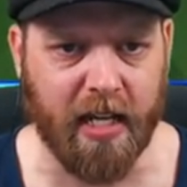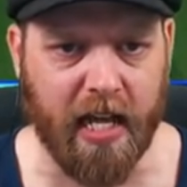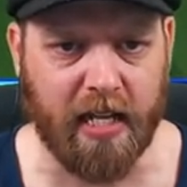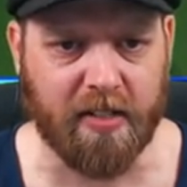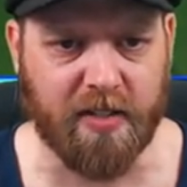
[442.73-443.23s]

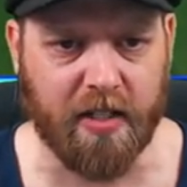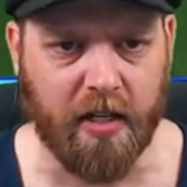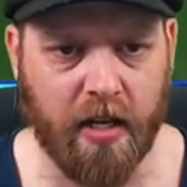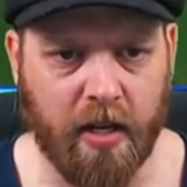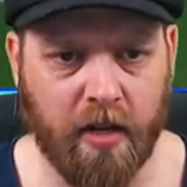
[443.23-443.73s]

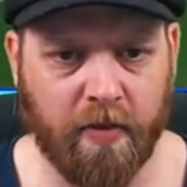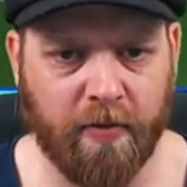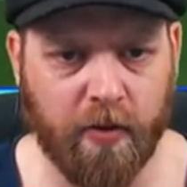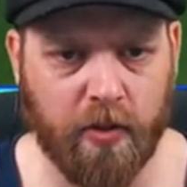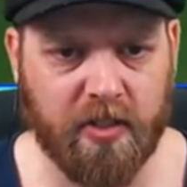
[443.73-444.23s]

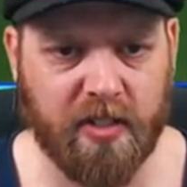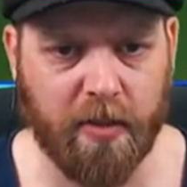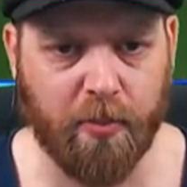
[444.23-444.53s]
Alisson forced to